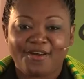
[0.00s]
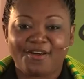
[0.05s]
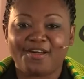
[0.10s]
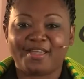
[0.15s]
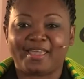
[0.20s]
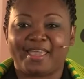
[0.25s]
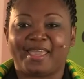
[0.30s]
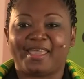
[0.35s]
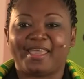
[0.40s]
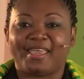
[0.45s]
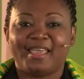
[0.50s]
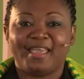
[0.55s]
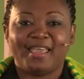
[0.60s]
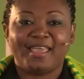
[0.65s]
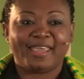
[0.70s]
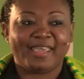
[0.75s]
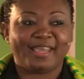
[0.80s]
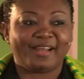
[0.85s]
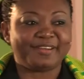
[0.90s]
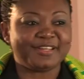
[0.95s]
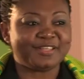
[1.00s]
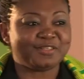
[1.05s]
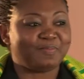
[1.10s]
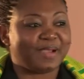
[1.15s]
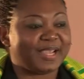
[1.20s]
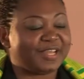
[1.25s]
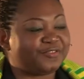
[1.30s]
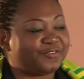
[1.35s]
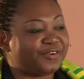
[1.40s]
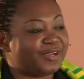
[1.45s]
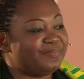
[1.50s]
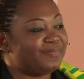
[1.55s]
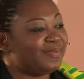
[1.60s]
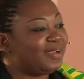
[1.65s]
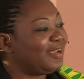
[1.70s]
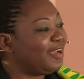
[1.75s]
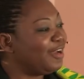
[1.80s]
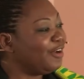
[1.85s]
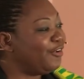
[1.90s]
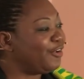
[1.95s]
Okay, here is my dream.
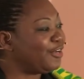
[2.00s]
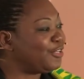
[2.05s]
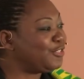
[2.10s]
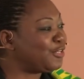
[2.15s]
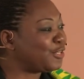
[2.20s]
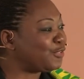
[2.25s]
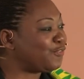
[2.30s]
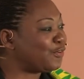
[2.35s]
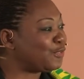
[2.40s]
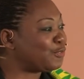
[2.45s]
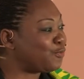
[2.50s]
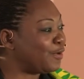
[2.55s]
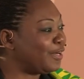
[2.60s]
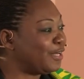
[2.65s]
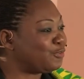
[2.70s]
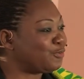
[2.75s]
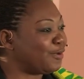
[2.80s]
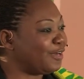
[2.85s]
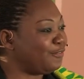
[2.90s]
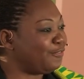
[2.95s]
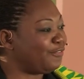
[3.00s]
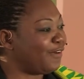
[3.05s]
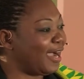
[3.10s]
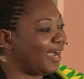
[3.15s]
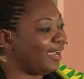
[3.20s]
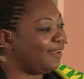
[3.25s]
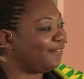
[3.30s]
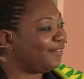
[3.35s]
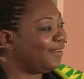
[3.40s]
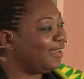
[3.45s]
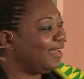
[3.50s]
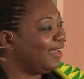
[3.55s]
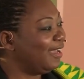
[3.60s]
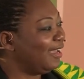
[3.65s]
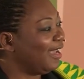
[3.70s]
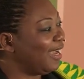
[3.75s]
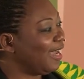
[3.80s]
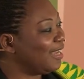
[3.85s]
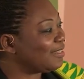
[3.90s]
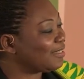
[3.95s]
Not just for 2025,
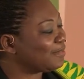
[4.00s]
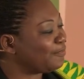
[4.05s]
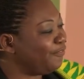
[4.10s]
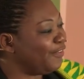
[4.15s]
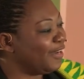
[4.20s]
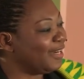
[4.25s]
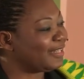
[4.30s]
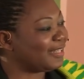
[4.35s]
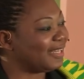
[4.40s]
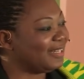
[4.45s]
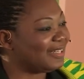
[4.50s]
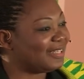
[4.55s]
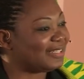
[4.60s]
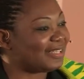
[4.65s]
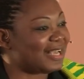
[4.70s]
as Vincent is